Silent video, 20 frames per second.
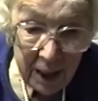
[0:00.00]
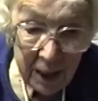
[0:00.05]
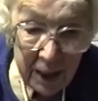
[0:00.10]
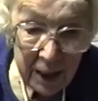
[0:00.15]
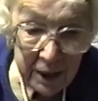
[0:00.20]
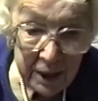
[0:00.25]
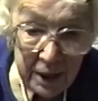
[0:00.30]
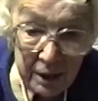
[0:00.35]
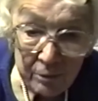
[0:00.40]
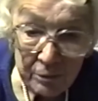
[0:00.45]

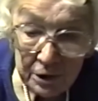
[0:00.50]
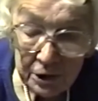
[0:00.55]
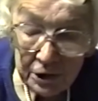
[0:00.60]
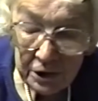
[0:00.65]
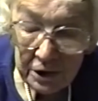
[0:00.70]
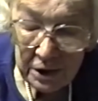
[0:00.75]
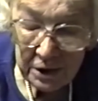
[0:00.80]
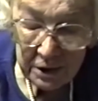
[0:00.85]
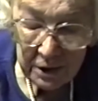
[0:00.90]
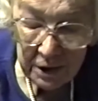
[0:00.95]
And it was
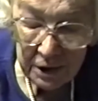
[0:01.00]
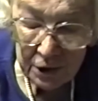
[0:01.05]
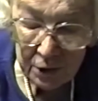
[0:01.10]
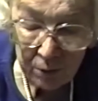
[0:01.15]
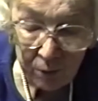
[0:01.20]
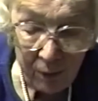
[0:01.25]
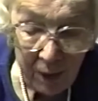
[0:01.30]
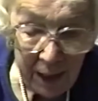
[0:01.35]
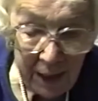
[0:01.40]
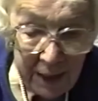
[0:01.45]
just as
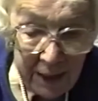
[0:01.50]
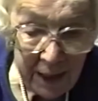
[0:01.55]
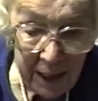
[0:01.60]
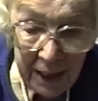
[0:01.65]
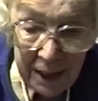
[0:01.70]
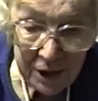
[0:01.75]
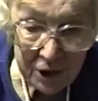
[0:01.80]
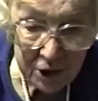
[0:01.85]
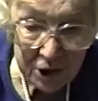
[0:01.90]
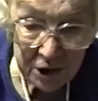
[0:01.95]
white
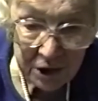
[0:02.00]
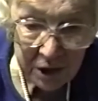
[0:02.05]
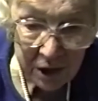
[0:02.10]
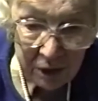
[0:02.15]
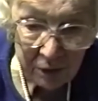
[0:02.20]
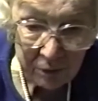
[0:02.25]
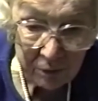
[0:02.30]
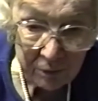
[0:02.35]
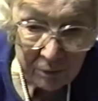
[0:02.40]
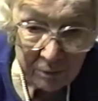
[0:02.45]
as
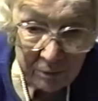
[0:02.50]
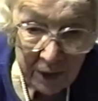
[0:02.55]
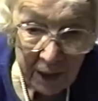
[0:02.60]
snow.